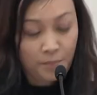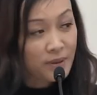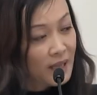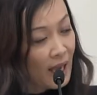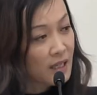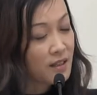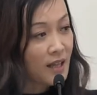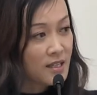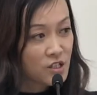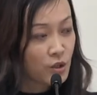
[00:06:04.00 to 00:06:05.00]
planning
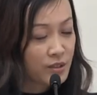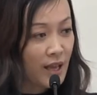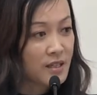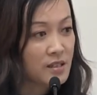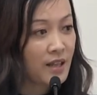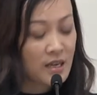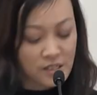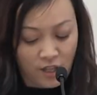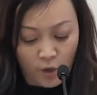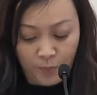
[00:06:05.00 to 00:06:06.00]
that's, that, there
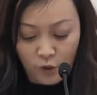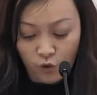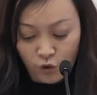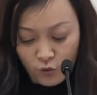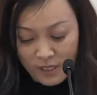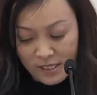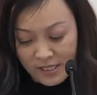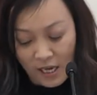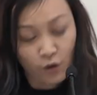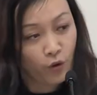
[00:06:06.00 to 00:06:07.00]
between US and
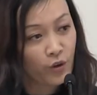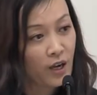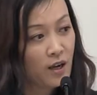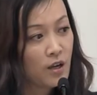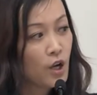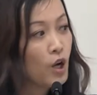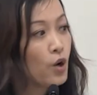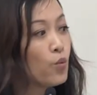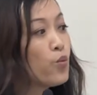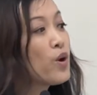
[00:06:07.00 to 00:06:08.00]
South Korea
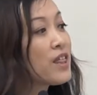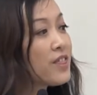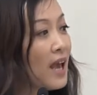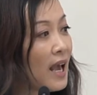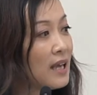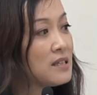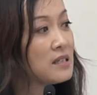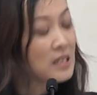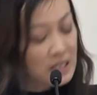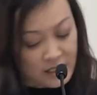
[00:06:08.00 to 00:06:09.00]
with a
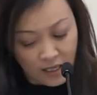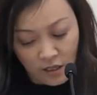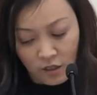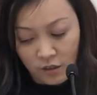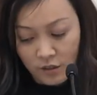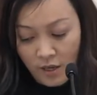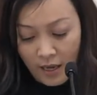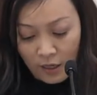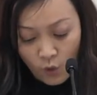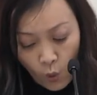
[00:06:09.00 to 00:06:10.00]
detailed
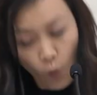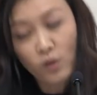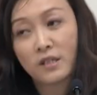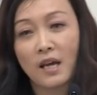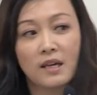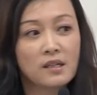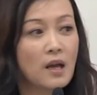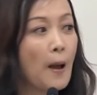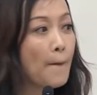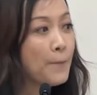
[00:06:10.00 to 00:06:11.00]
and
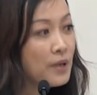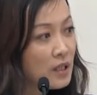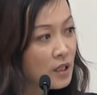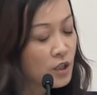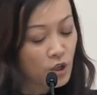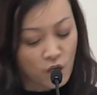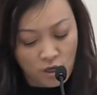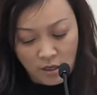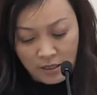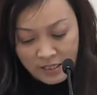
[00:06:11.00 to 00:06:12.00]
coordinated
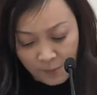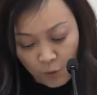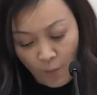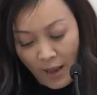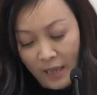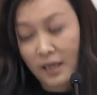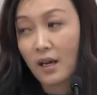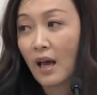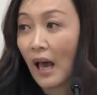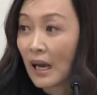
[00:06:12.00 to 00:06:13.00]
political, diplomatic,
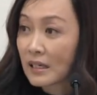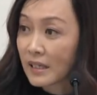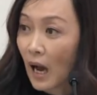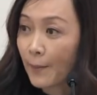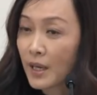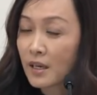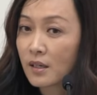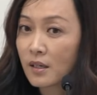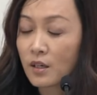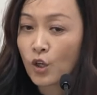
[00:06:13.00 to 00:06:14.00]
economic,
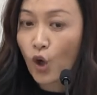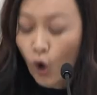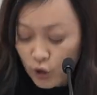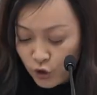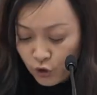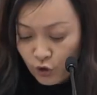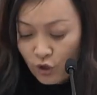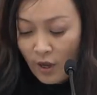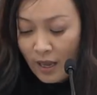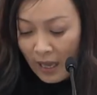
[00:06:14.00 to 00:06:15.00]

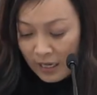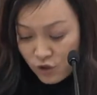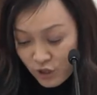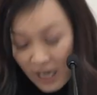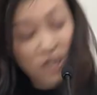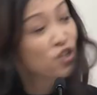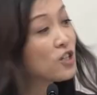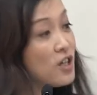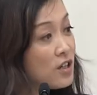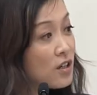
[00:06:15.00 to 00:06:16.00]
cultural,
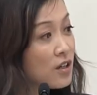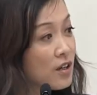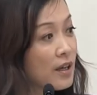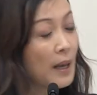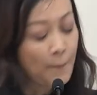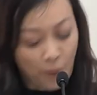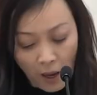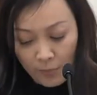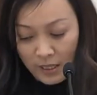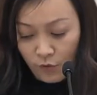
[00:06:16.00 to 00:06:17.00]
educational,
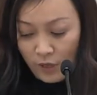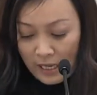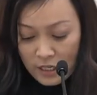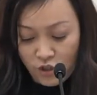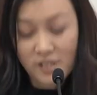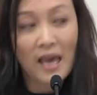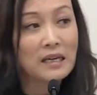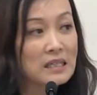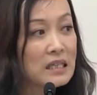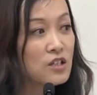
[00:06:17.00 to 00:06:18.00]
public relations,
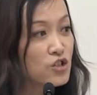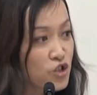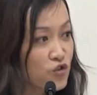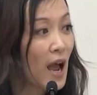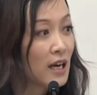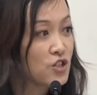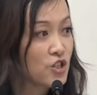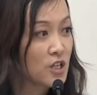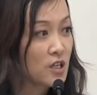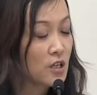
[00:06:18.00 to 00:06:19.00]
and legal
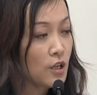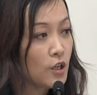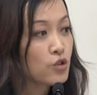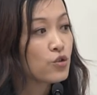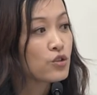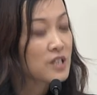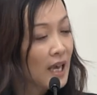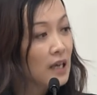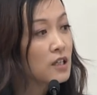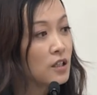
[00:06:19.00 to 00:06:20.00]
strategy to
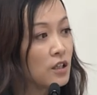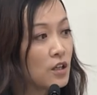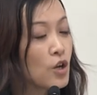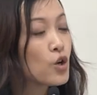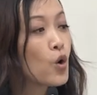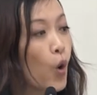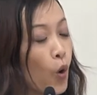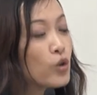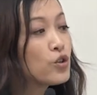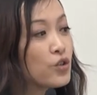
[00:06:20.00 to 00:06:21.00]
tackle
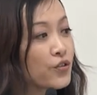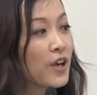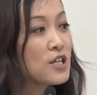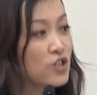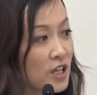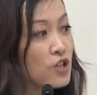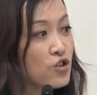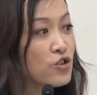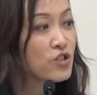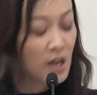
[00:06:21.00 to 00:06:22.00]
core unification
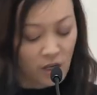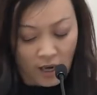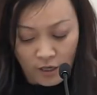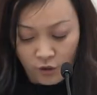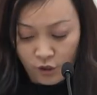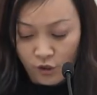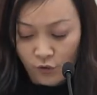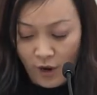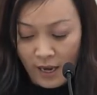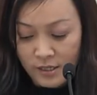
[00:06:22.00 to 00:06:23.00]
issues that are likely to
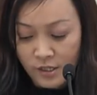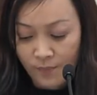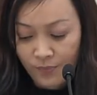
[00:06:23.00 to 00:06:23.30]
arise.